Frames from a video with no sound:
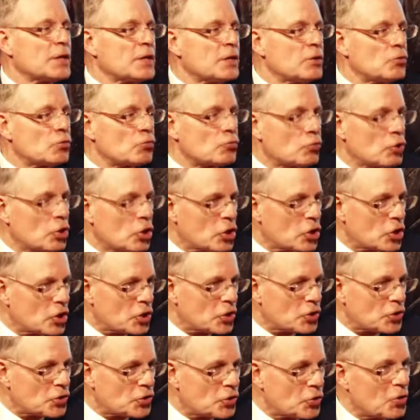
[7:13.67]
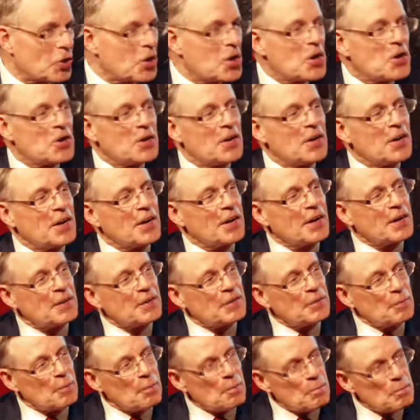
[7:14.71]
is rehearsal,
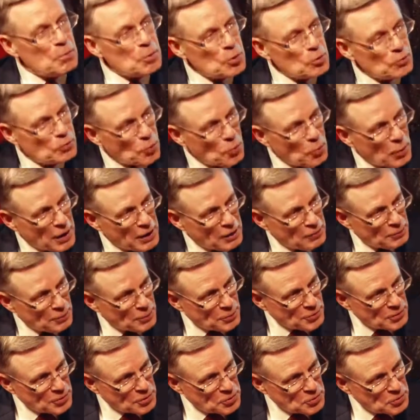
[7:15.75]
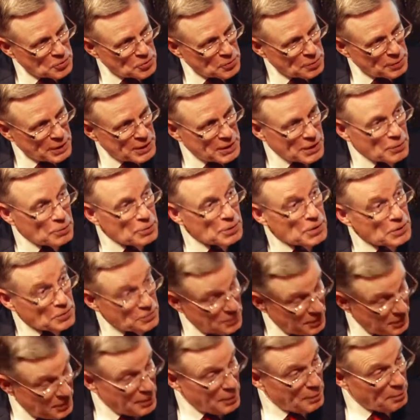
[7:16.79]
to move away from social media, which is
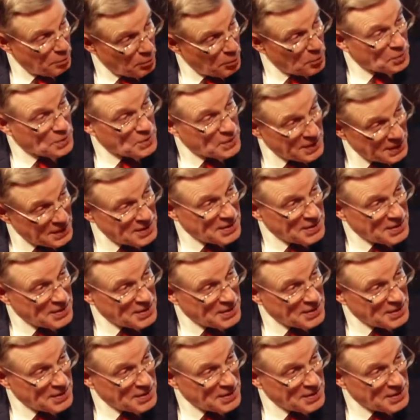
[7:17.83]
very important in